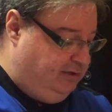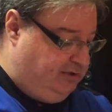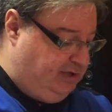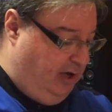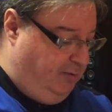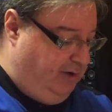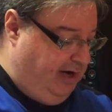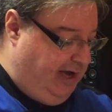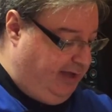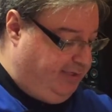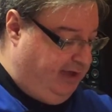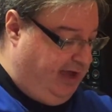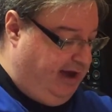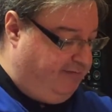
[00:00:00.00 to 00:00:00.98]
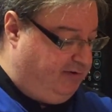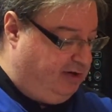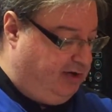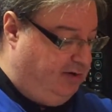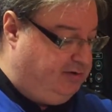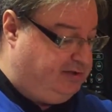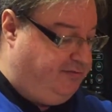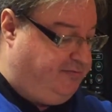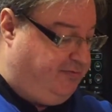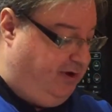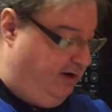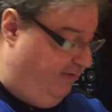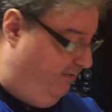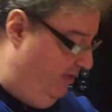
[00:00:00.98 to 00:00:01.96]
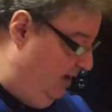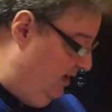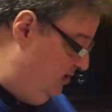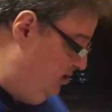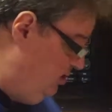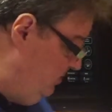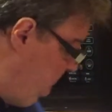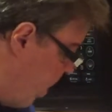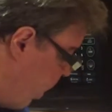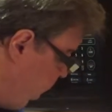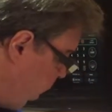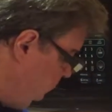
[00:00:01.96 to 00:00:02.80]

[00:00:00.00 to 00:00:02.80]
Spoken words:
So nothing ever goes in front of this.